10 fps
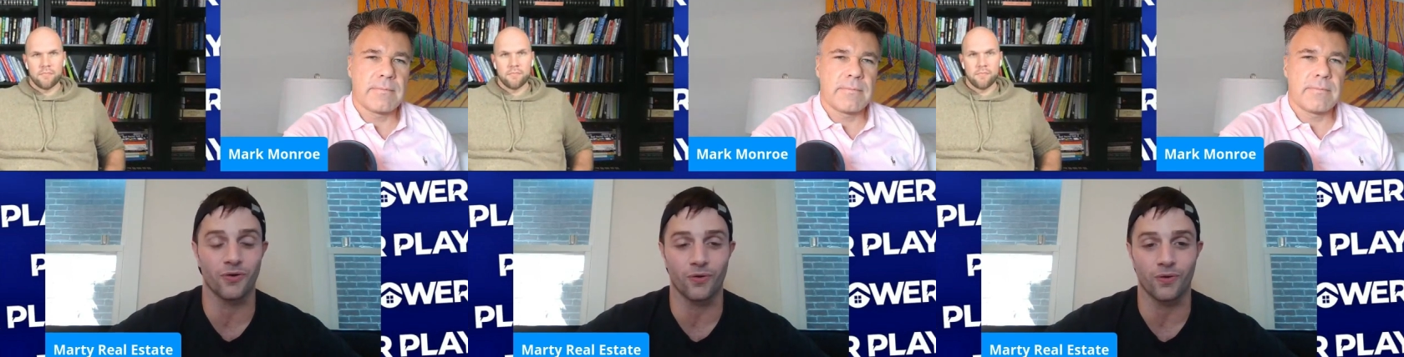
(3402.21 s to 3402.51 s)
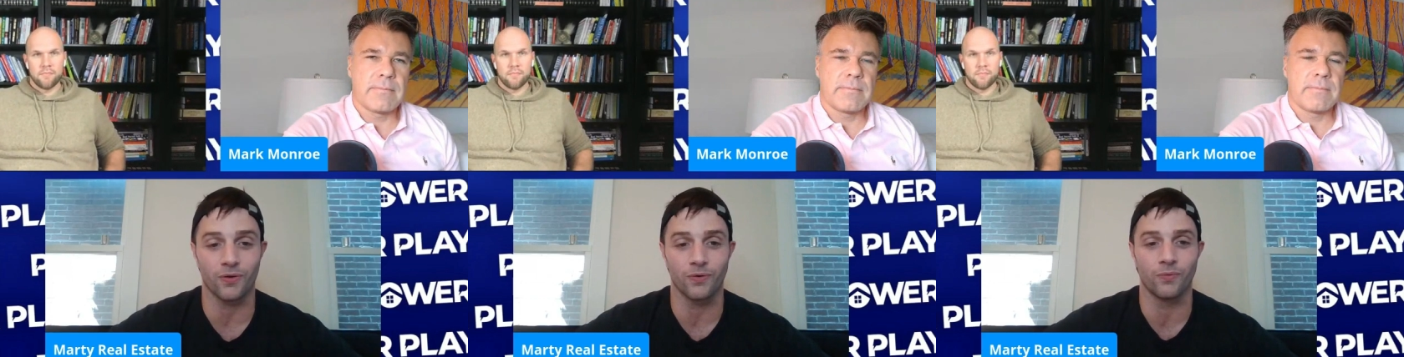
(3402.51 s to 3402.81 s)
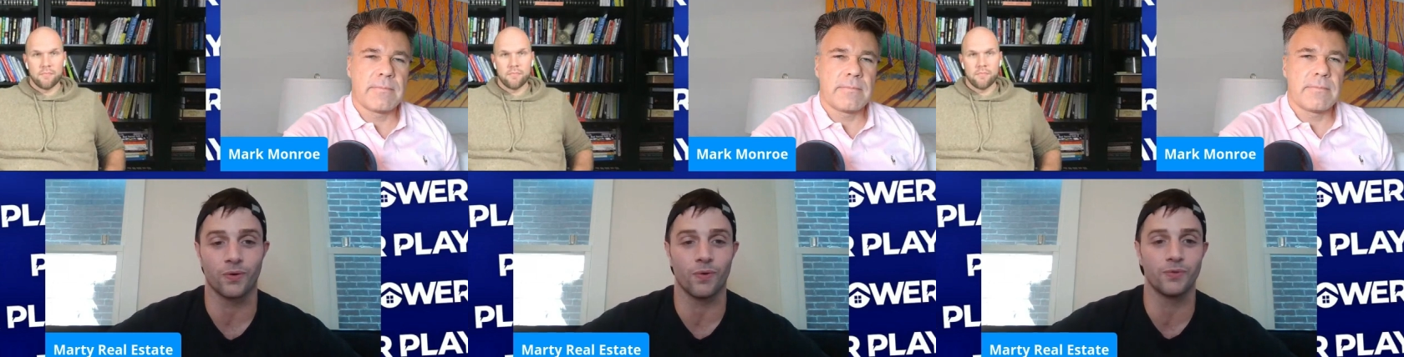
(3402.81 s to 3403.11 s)
Speaker 1: or
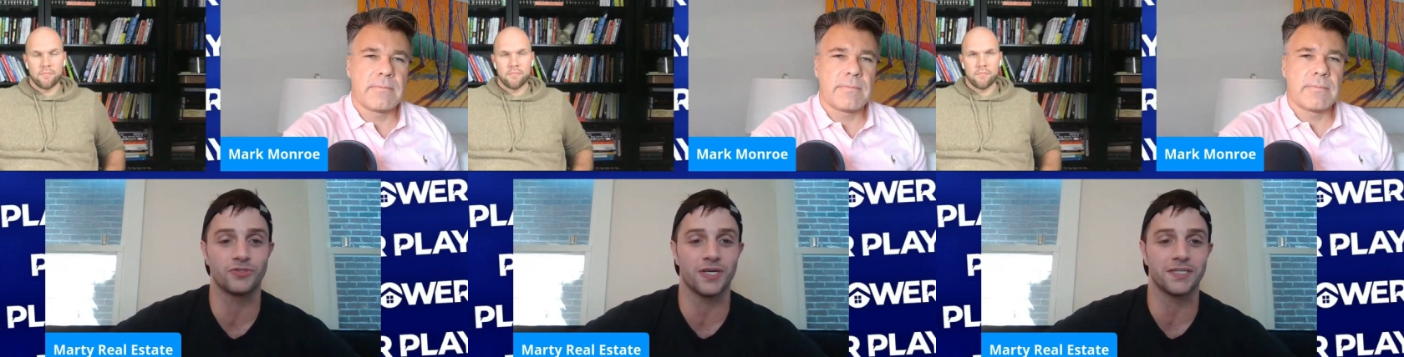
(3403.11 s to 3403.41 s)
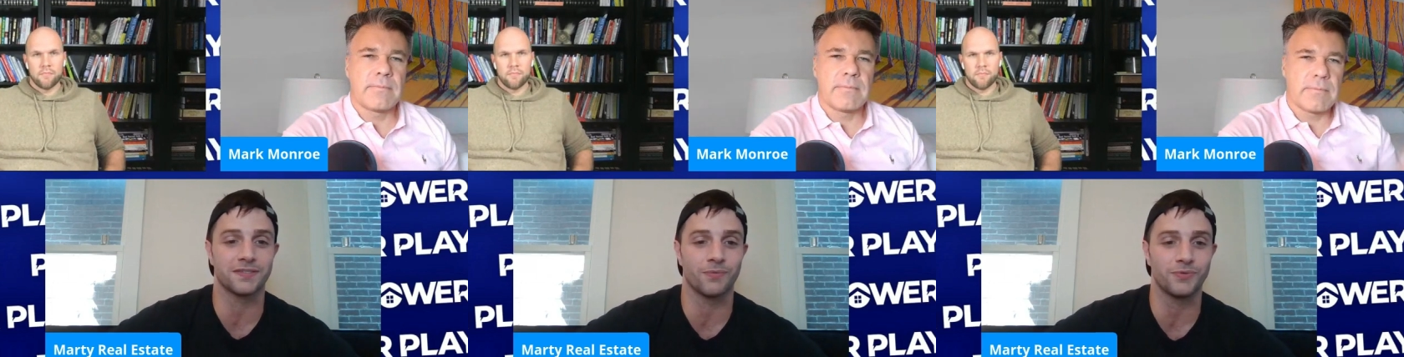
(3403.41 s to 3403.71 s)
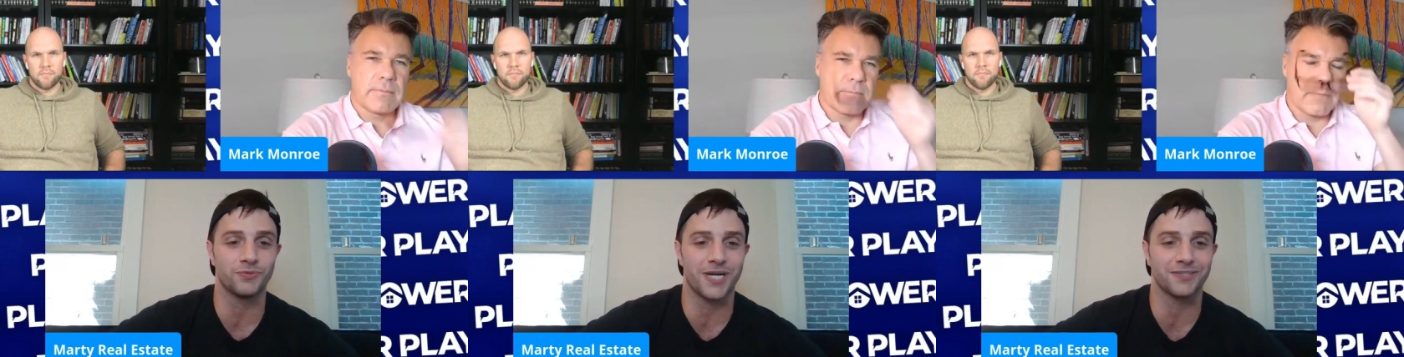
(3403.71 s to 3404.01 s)
what would you
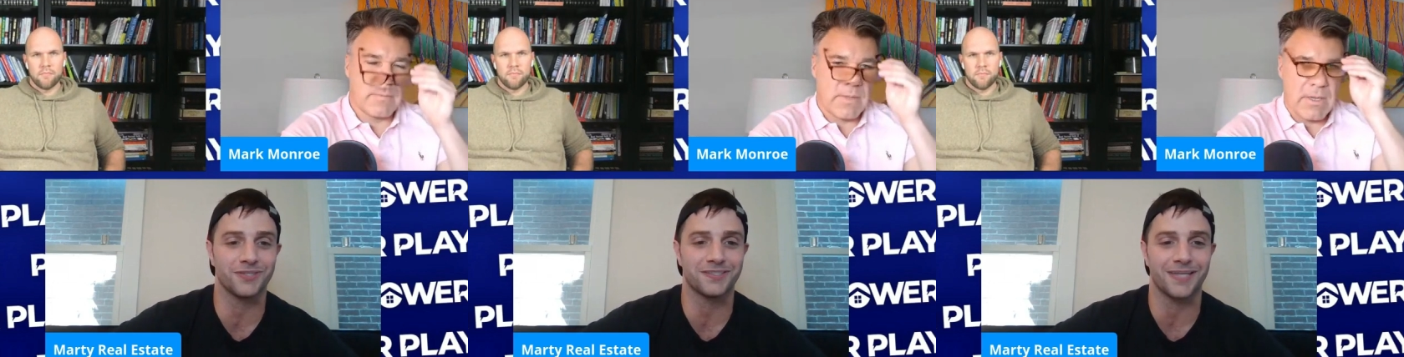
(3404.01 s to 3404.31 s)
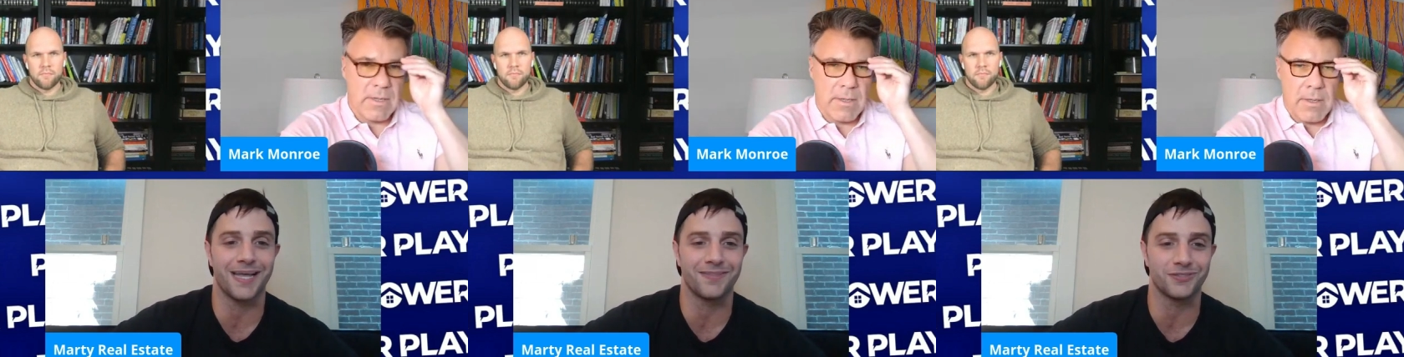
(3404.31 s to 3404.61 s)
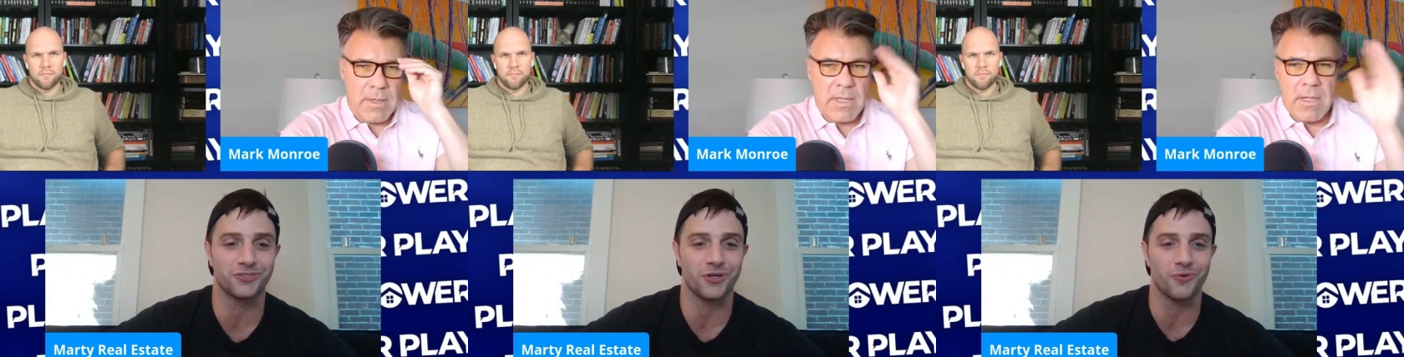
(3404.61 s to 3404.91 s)
guys like to end
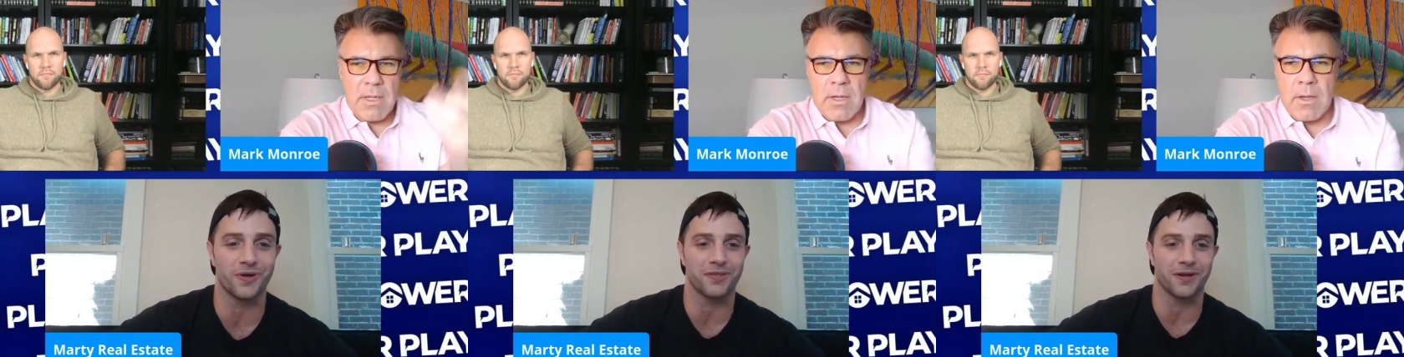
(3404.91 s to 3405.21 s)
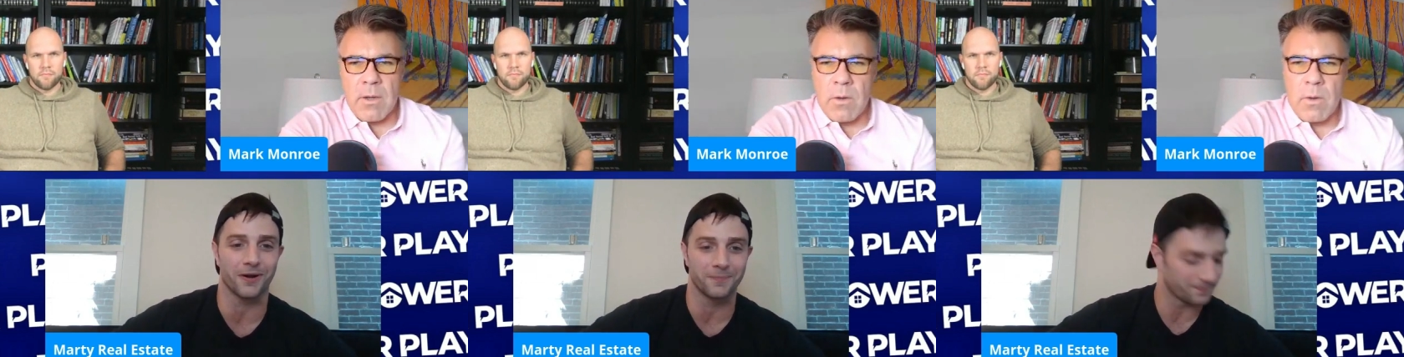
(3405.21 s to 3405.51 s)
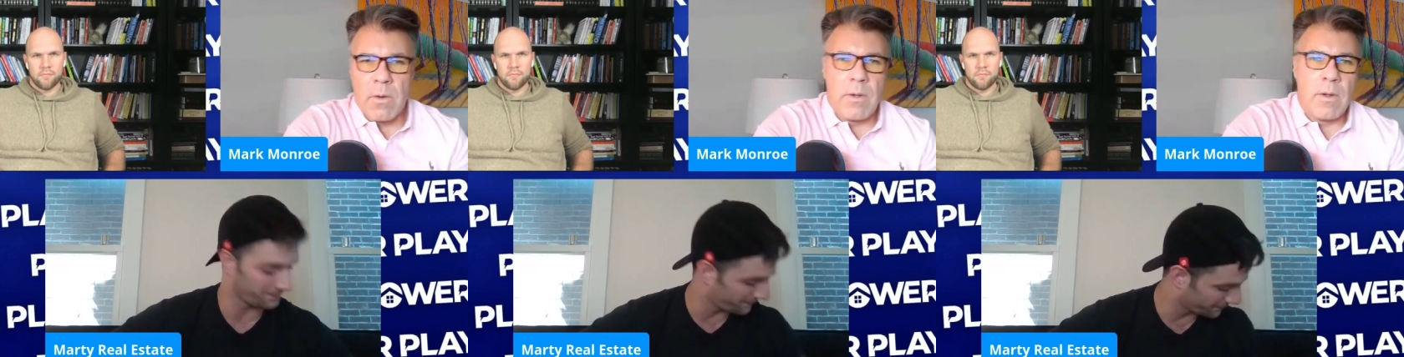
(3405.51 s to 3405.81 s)
the show with
Speaker 2: here?
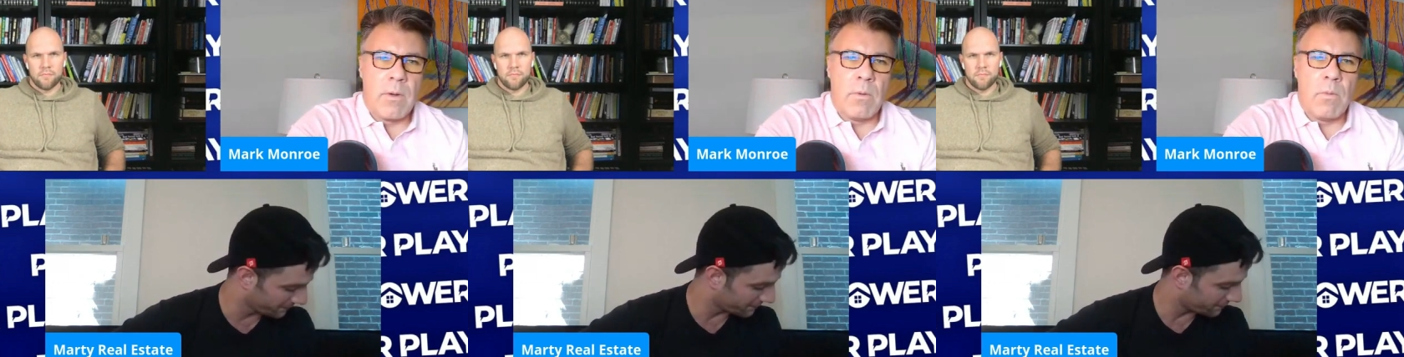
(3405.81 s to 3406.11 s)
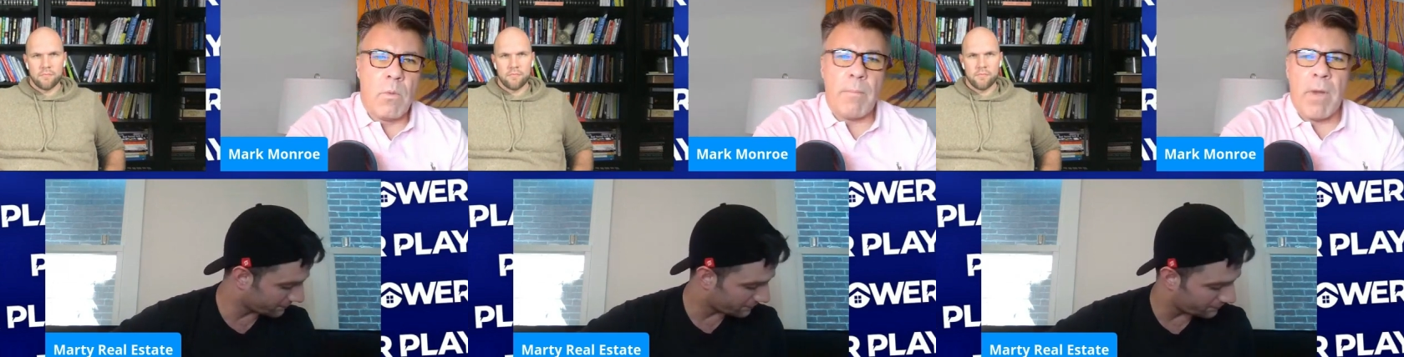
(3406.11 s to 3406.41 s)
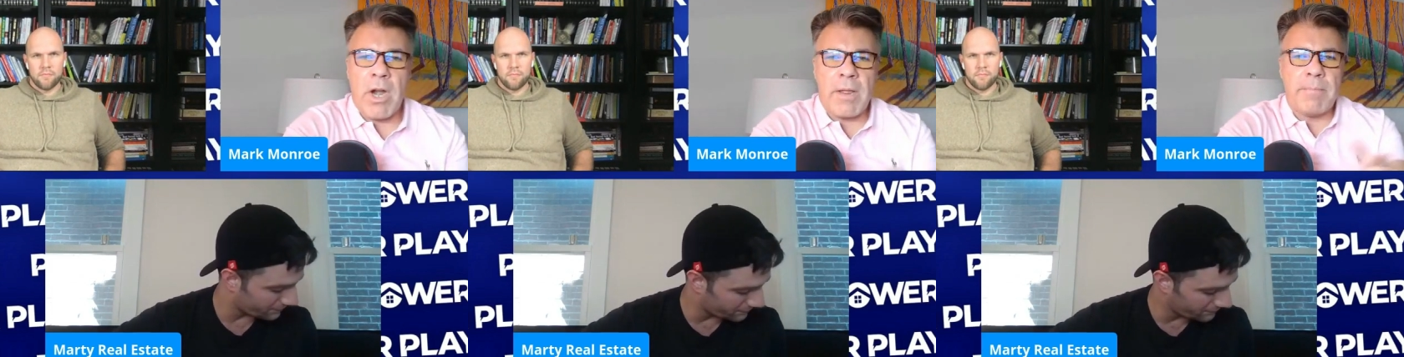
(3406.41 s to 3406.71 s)
Well,
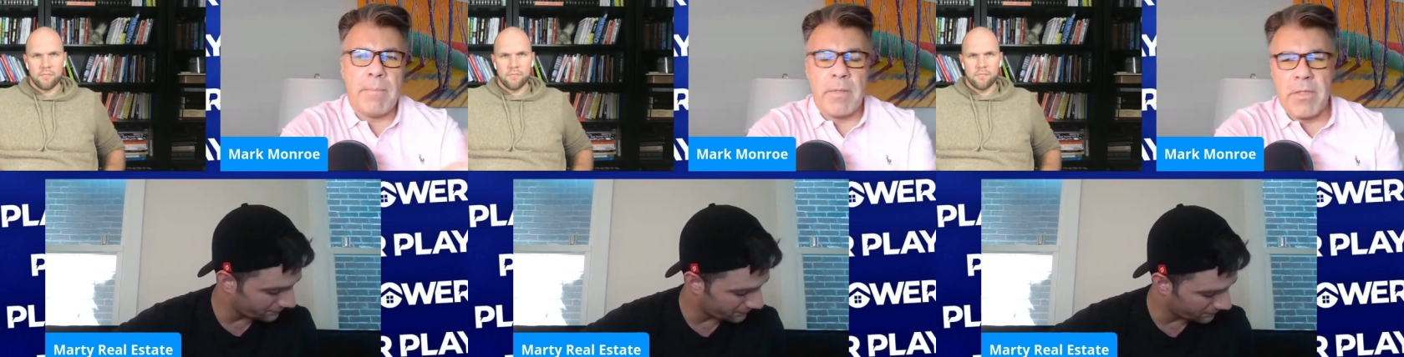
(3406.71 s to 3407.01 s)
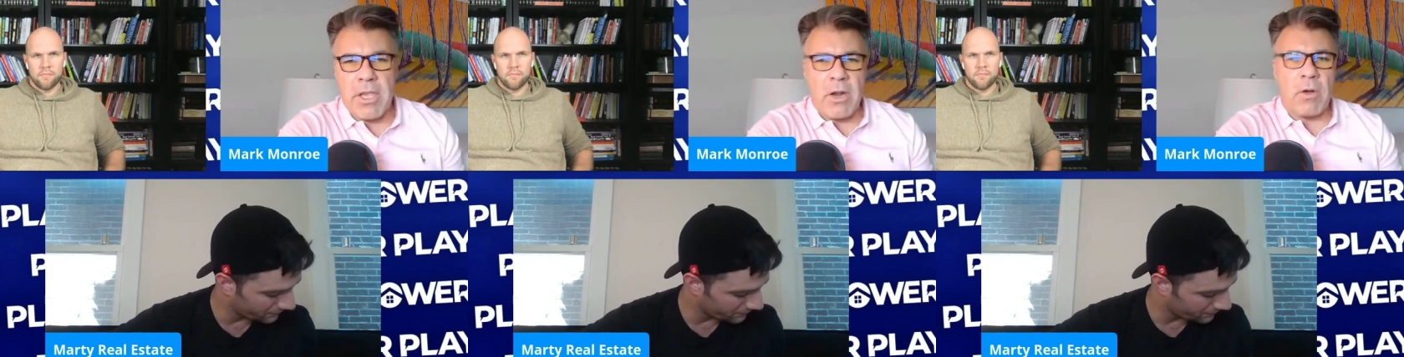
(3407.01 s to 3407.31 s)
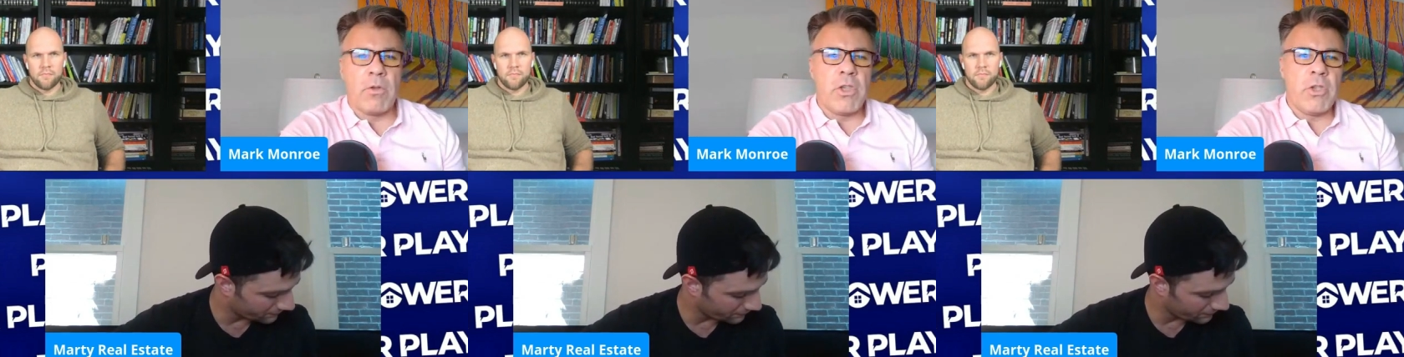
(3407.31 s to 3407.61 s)
Marty,
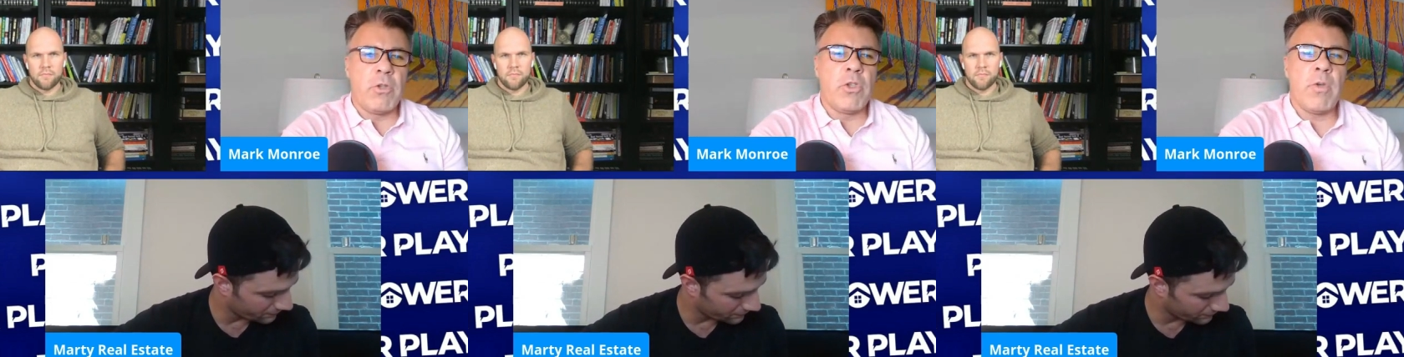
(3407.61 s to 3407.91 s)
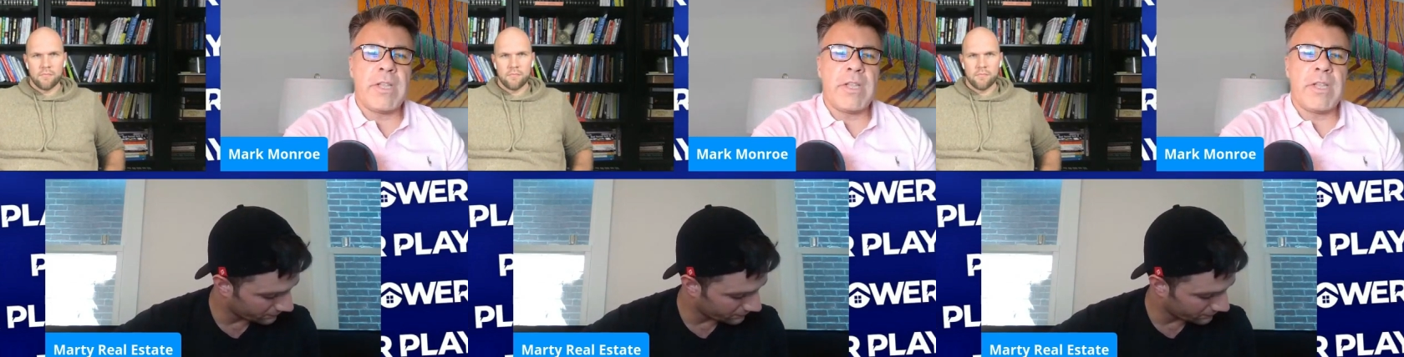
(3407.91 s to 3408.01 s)
you